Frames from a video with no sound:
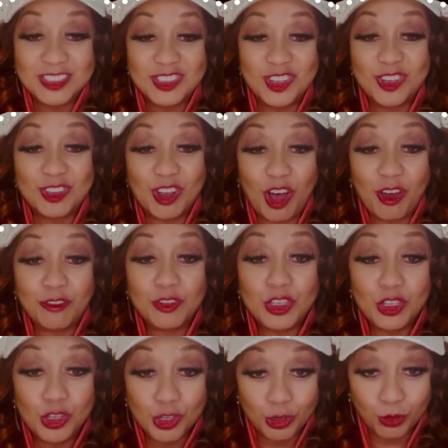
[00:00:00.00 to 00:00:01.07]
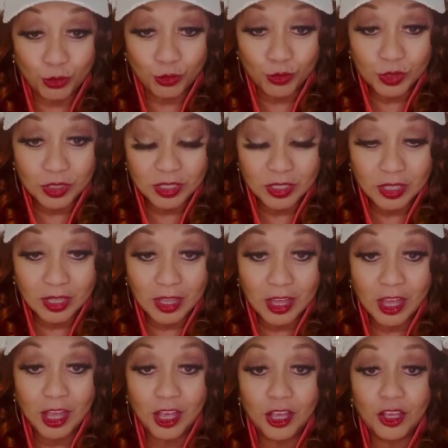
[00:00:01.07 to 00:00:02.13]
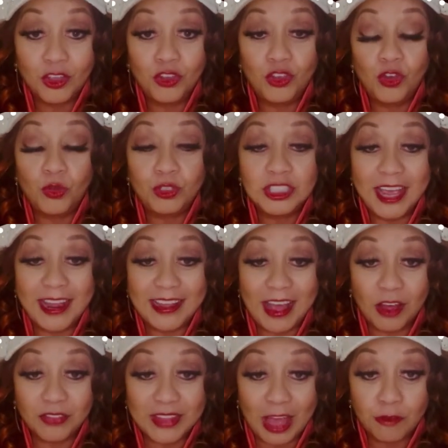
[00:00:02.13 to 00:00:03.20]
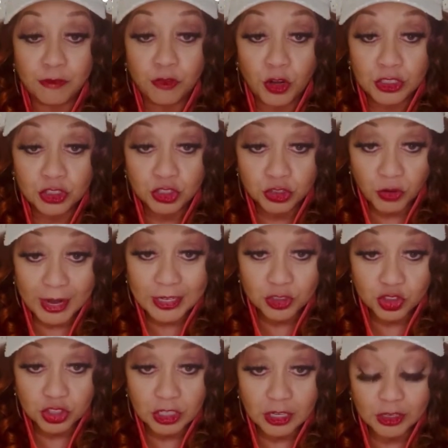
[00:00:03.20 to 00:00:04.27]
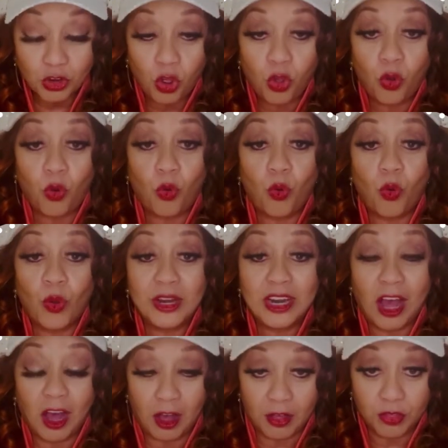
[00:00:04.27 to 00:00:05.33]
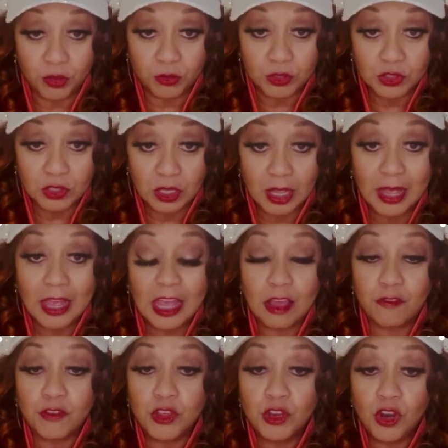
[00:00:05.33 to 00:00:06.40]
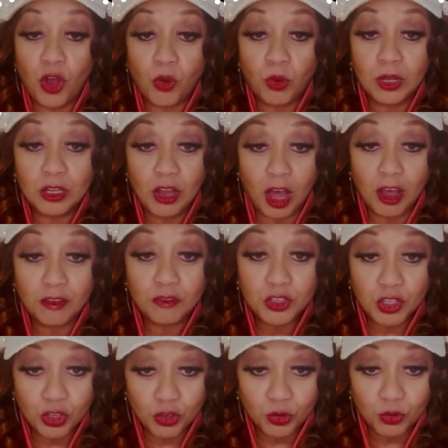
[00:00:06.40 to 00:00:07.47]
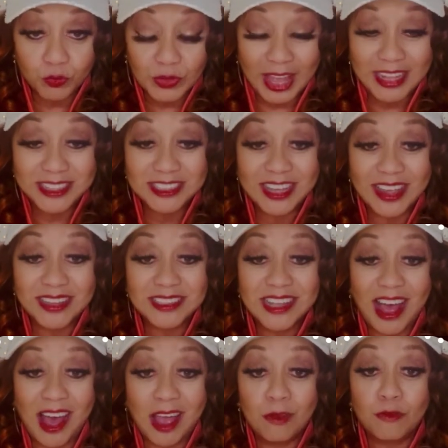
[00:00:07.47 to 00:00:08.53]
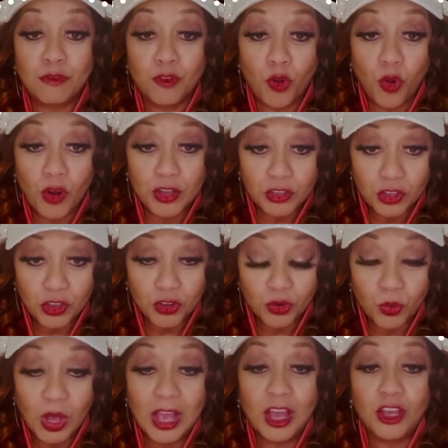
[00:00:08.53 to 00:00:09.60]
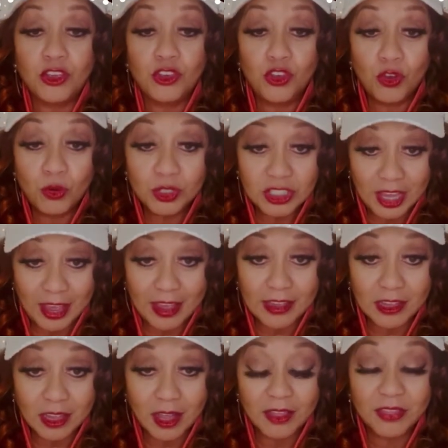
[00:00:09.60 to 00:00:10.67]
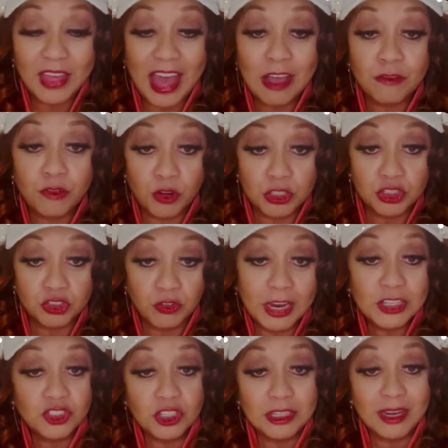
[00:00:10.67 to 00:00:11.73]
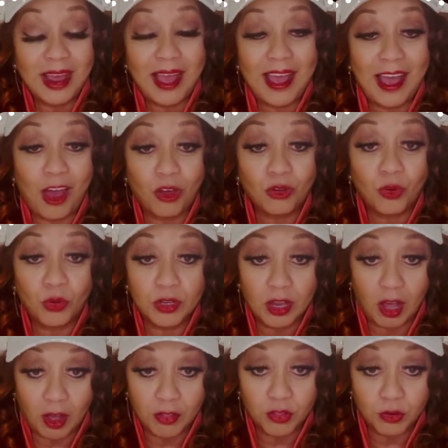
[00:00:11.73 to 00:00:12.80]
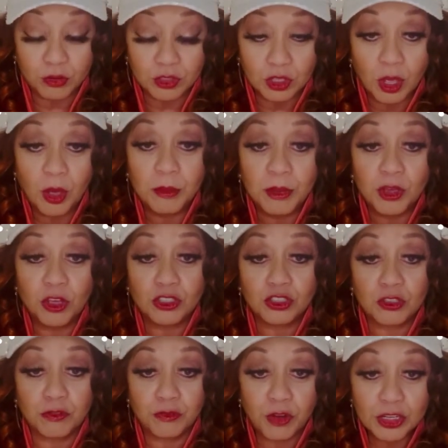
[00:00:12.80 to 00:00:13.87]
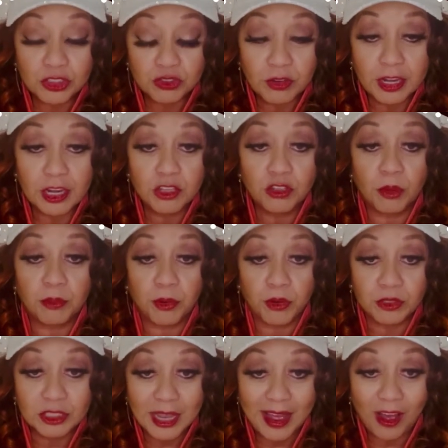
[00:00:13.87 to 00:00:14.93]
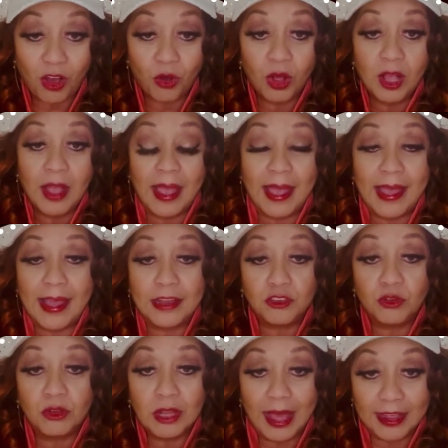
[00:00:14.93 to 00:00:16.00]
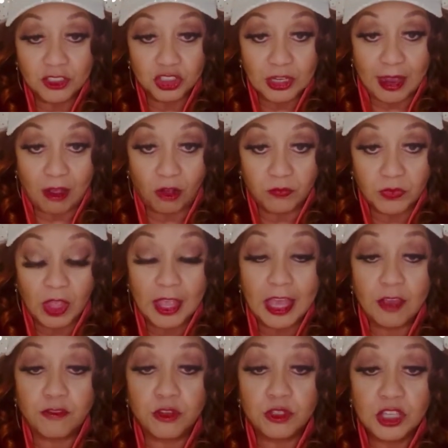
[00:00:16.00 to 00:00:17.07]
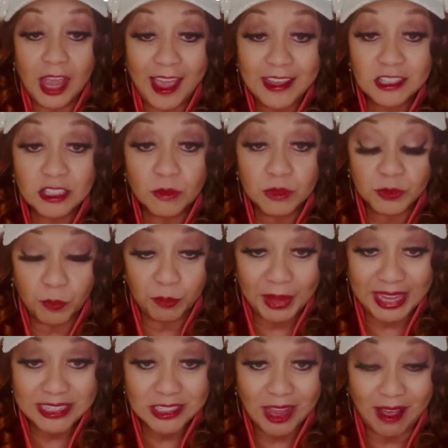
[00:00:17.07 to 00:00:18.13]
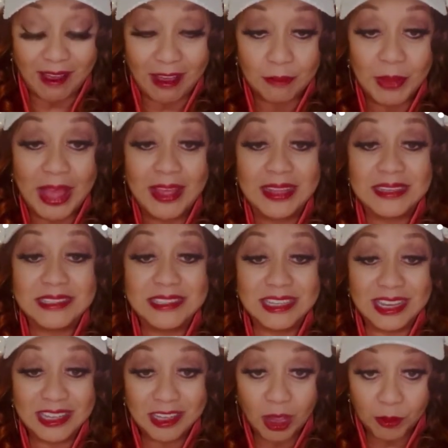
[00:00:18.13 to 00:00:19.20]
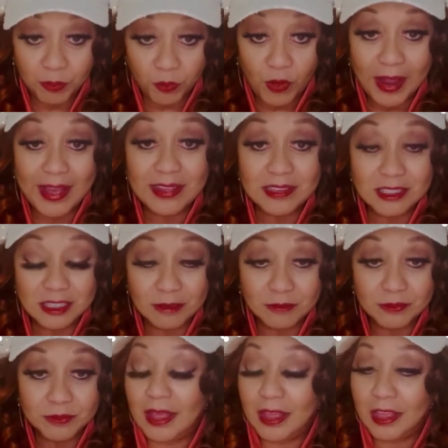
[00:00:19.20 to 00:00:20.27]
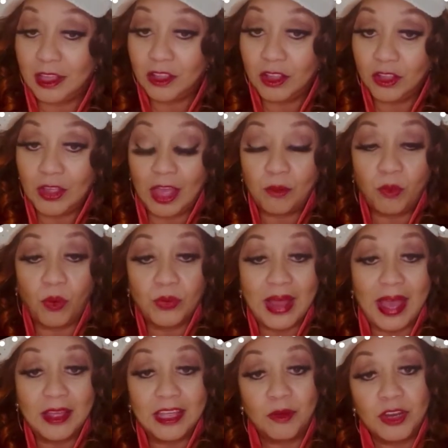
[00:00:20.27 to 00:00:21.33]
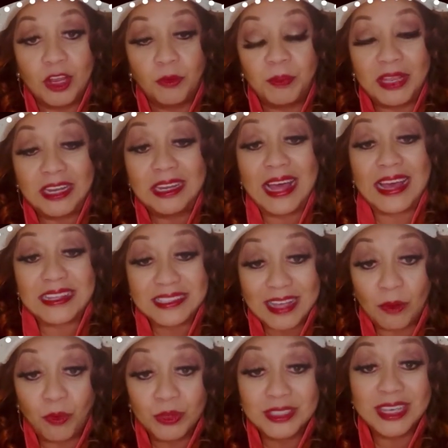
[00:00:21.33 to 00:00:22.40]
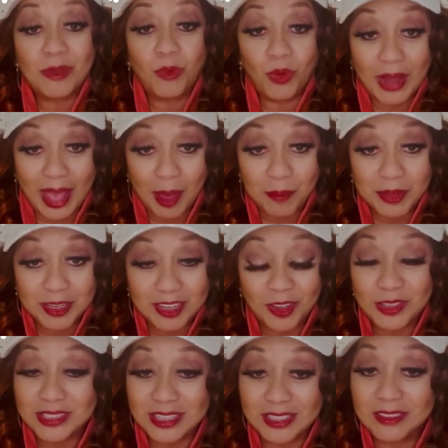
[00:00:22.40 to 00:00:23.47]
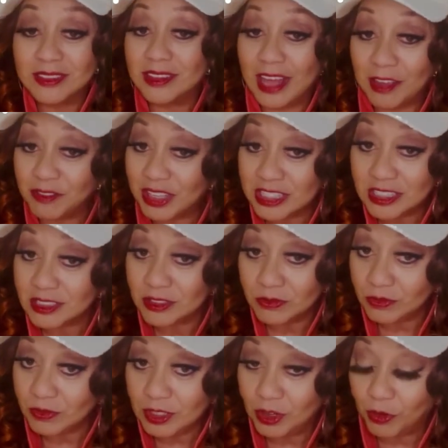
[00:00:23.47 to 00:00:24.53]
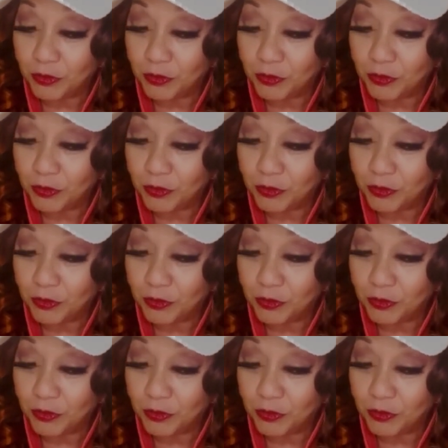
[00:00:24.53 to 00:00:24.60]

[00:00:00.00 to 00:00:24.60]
to love you, you take out that frustration on others. If you don't love you and take time for you, you take that frustration out on others, because you're frustrated, you're burned out, and you lash out. If you take some me time, decompress, it won't, it'll be less. I won't say it won't happen, because life gets, you know,